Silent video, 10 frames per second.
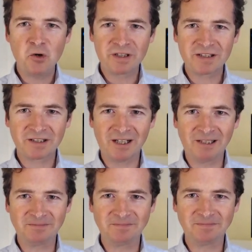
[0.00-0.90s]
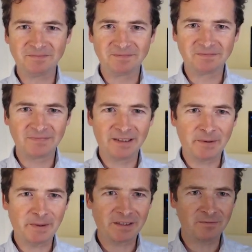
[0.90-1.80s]
Who's this guy? Let
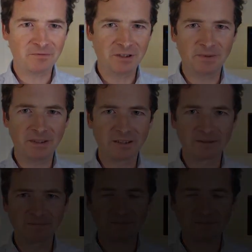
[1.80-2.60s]
me make him really big.